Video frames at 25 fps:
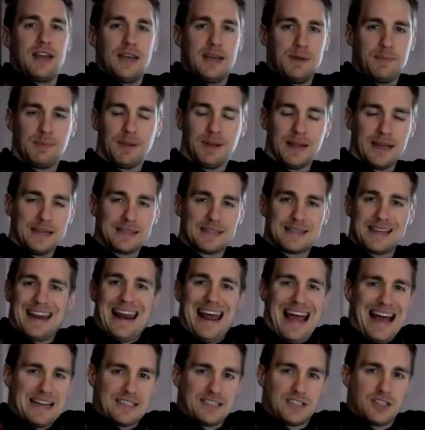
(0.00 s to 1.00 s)
any place that
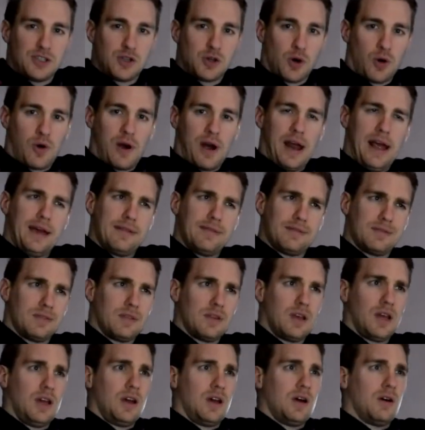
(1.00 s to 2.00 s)
has a door, and
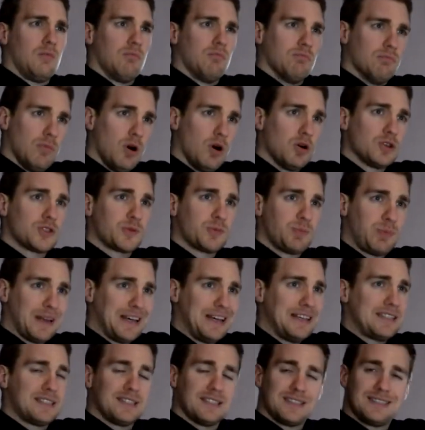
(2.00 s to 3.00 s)
most
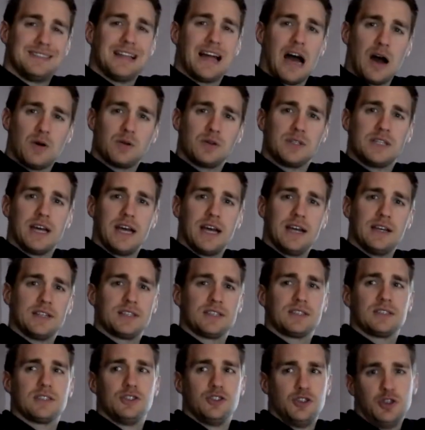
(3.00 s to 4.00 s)
places
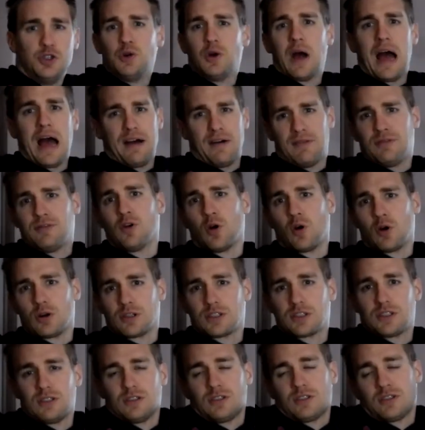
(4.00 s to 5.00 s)
nowadays do have
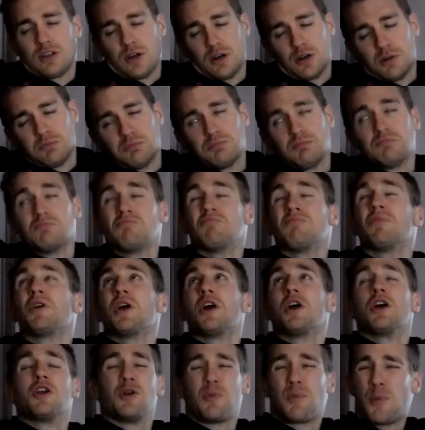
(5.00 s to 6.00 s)
doors, so
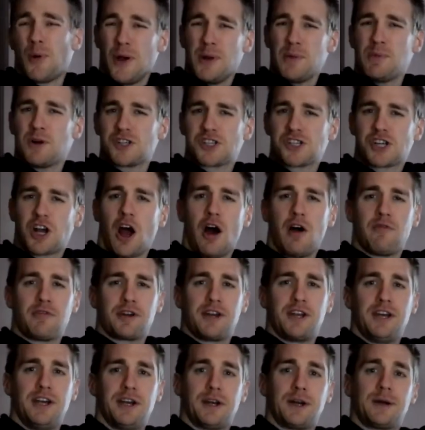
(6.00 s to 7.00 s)
you're pretty much
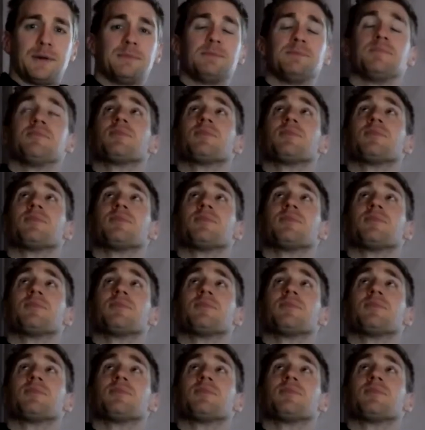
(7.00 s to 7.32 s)
covered here.